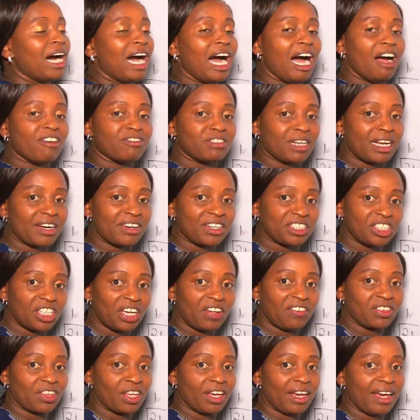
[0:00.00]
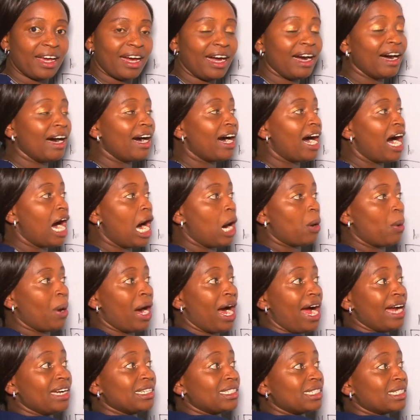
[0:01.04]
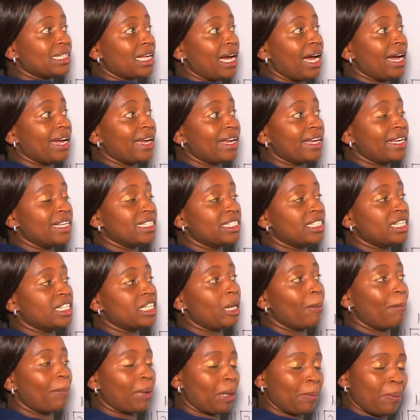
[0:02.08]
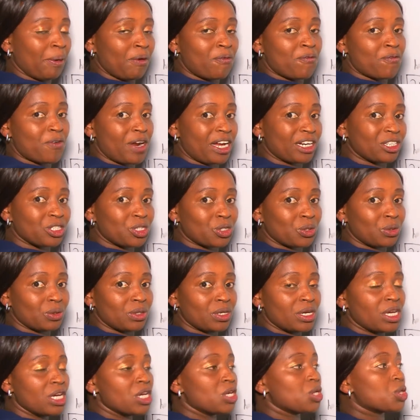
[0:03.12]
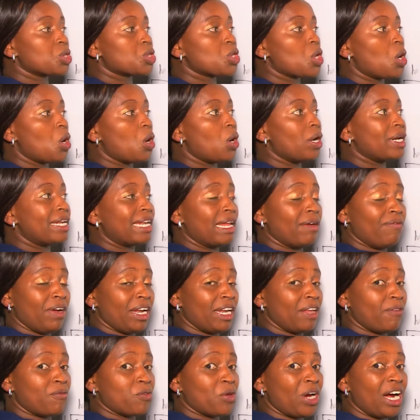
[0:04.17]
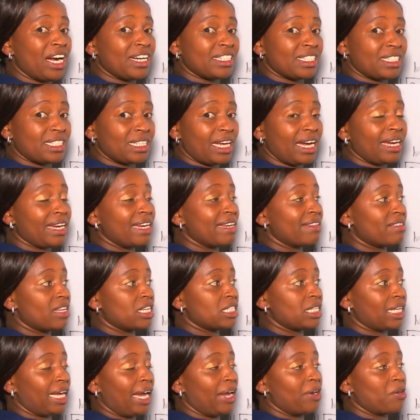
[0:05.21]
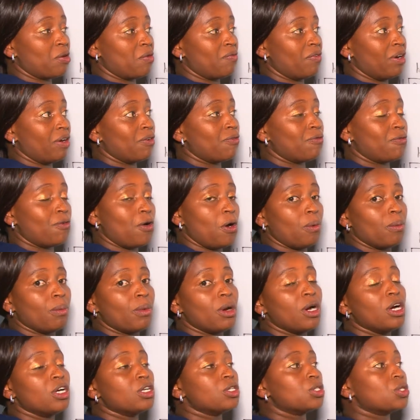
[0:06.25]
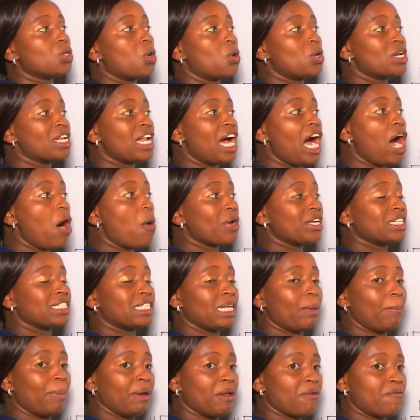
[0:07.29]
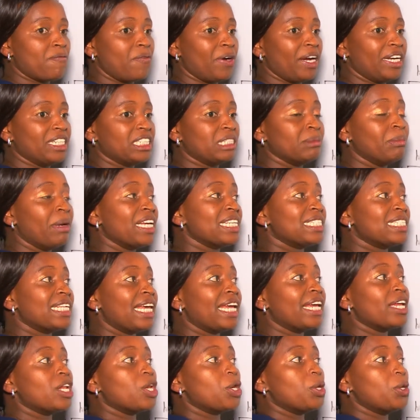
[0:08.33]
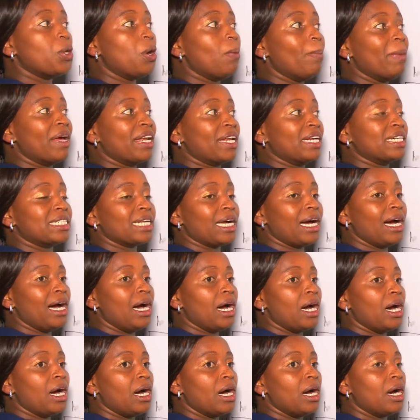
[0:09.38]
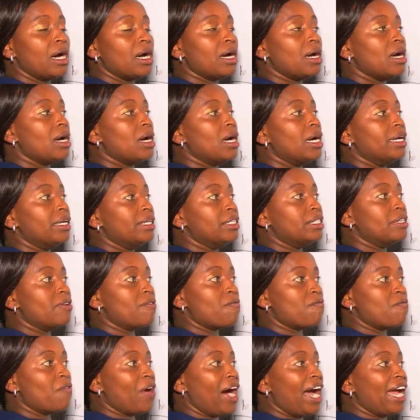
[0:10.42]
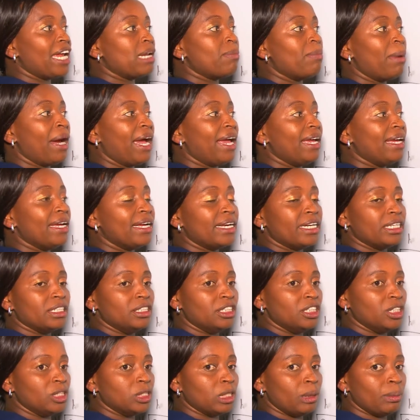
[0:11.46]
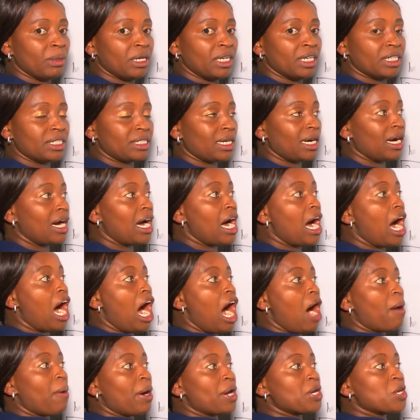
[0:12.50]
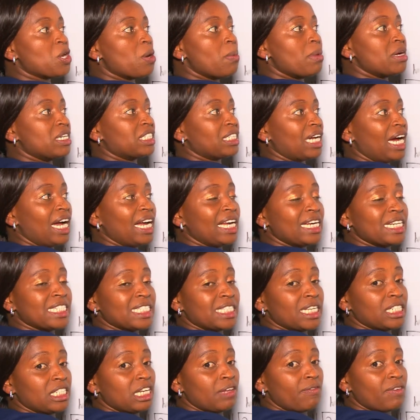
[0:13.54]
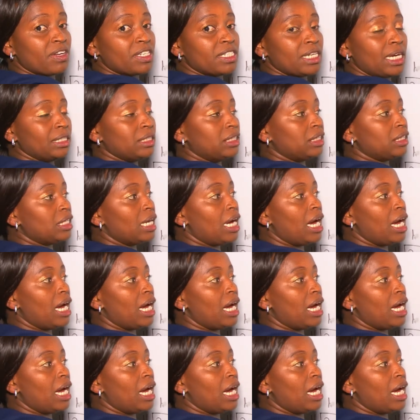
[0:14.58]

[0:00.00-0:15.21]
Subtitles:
After reaching there, our answer is in improper fraction. So never leave your answer in this kind of a form. So now we simplify it by saying numerator divide by denominator. Our numerator is the dividend.